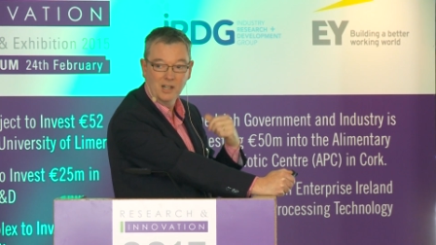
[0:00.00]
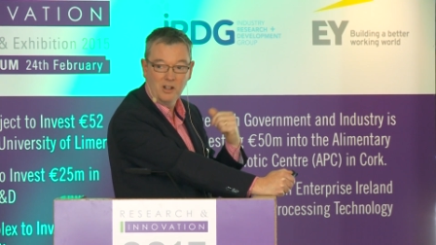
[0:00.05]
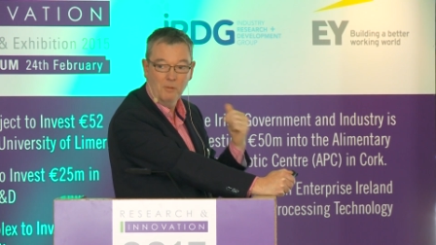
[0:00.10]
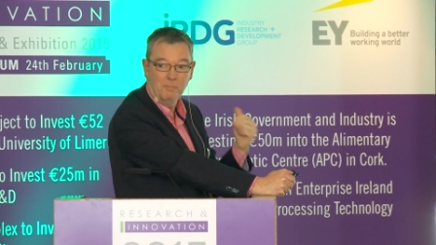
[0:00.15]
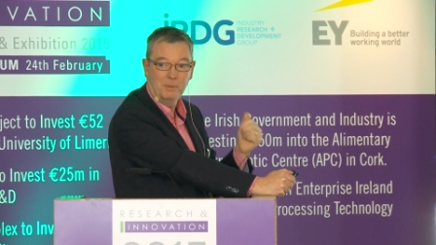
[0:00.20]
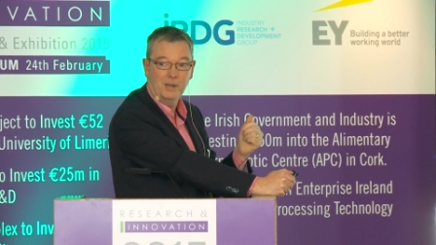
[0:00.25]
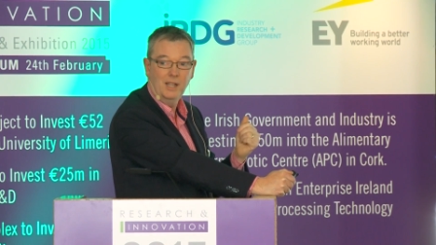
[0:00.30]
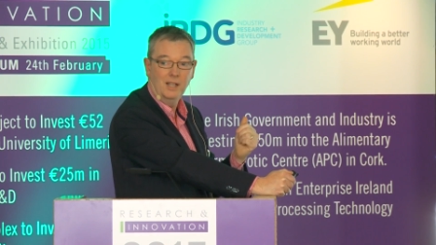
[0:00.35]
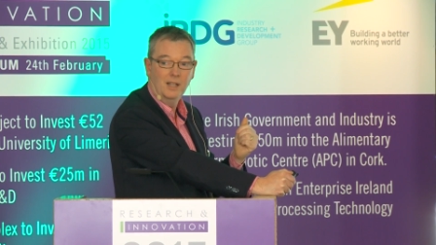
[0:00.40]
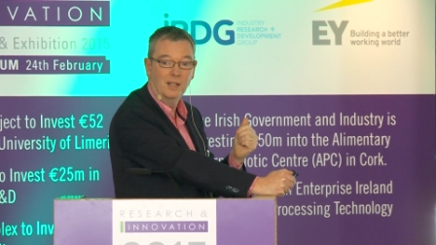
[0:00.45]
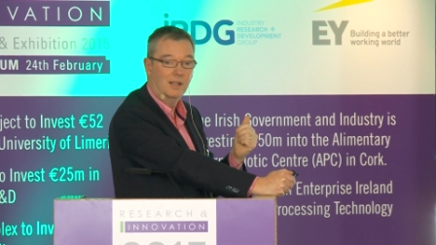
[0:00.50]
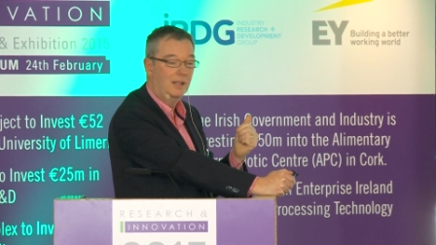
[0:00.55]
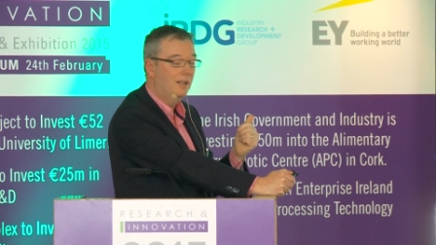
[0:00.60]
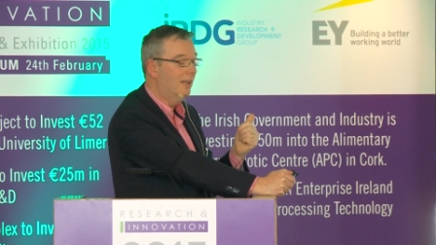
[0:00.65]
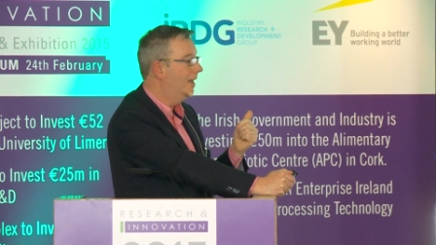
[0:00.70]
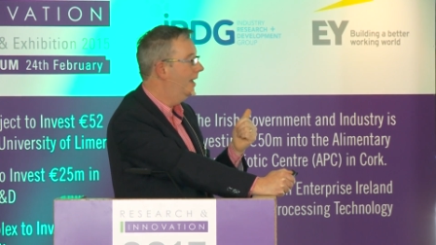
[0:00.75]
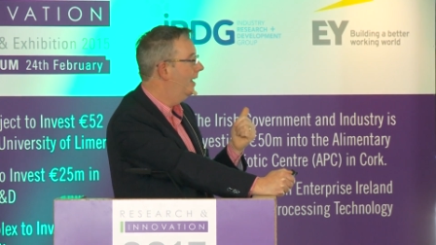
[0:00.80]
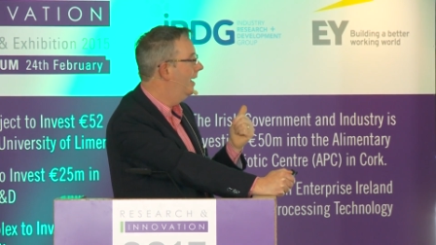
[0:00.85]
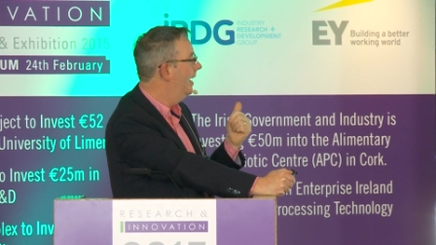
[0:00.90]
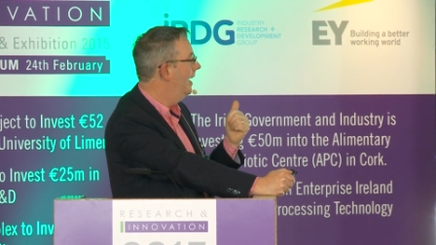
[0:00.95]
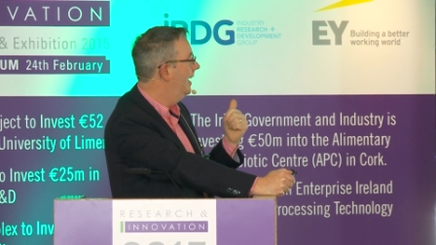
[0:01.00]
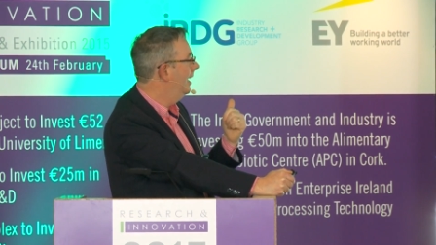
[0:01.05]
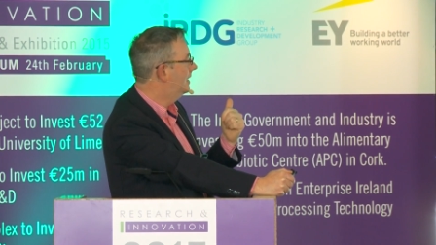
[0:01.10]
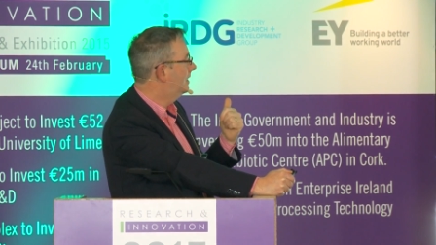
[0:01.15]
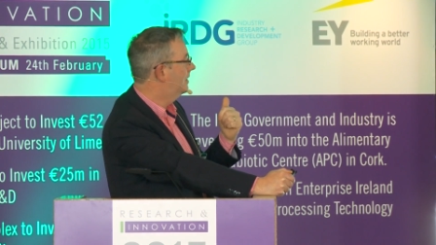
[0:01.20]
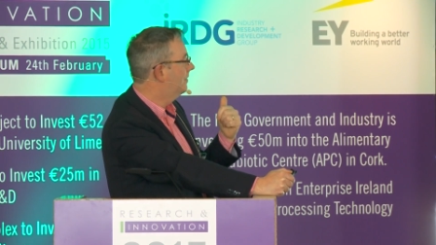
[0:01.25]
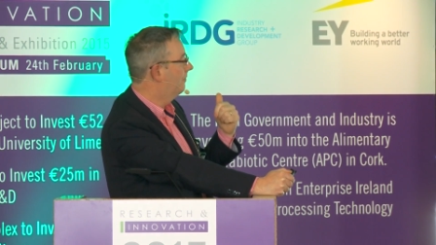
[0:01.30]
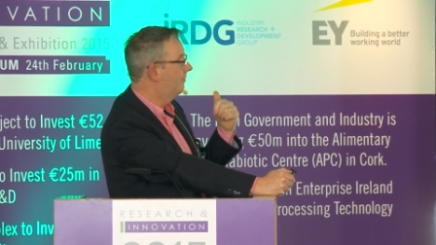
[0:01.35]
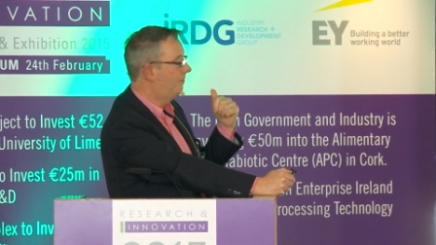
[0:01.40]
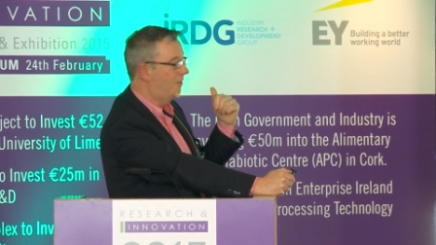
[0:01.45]
company,
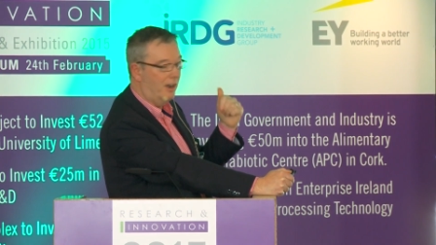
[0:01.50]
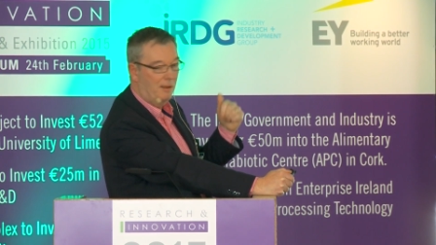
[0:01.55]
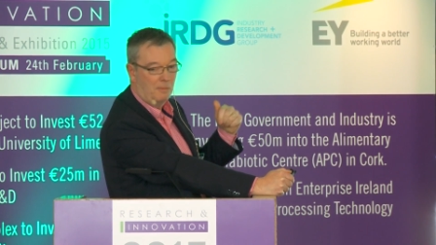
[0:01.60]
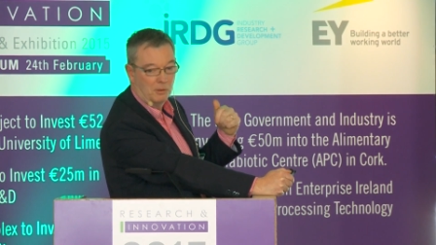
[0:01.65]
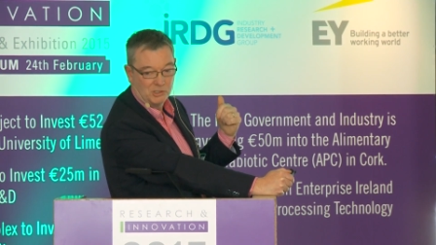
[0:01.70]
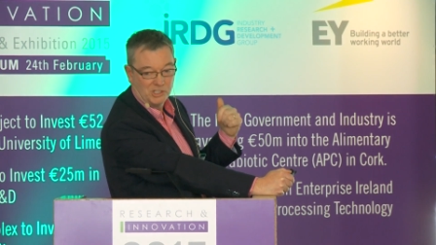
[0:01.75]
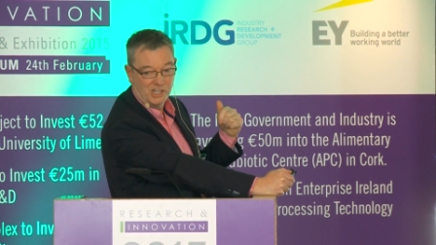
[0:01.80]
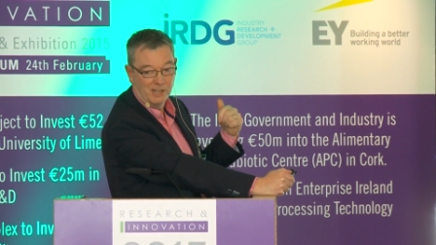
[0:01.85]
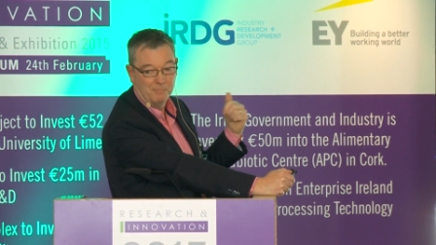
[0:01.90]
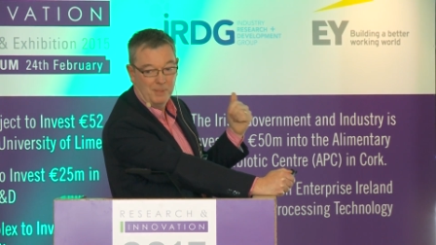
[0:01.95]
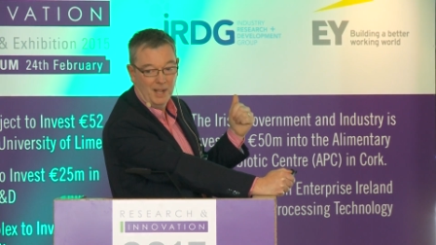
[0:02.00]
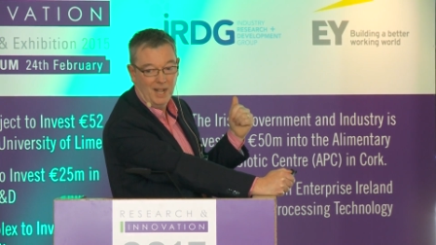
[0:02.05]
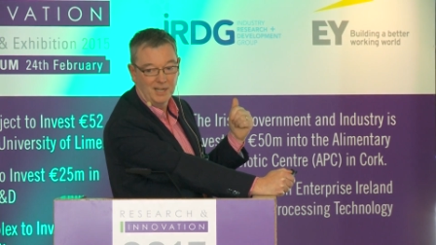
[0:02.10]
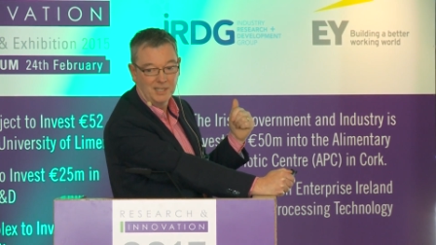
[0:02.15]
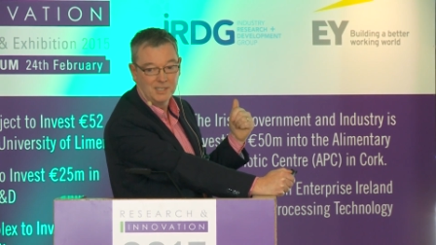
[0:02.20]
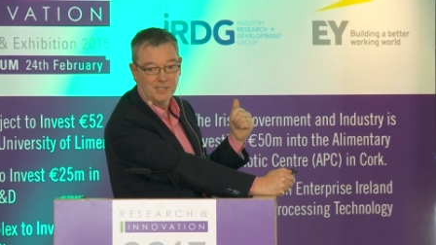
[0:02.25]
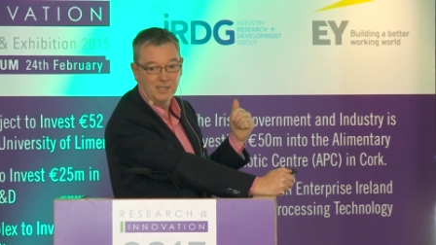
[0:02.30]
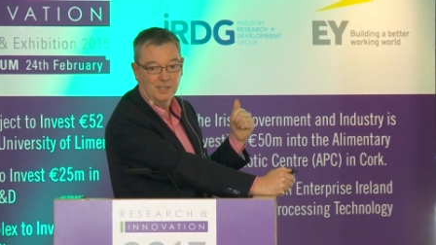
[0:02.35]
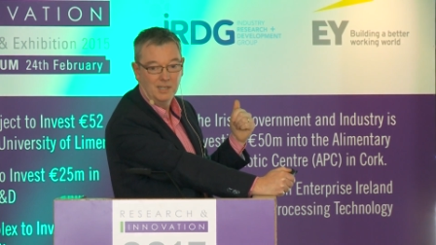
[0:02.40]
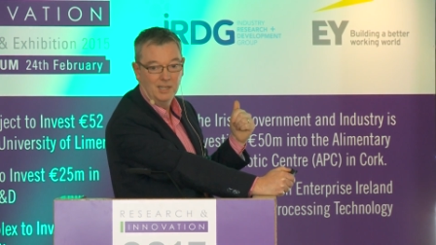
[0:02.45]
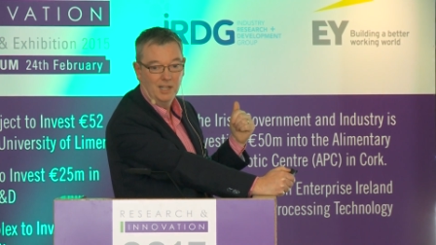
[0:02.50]
it's very much impact.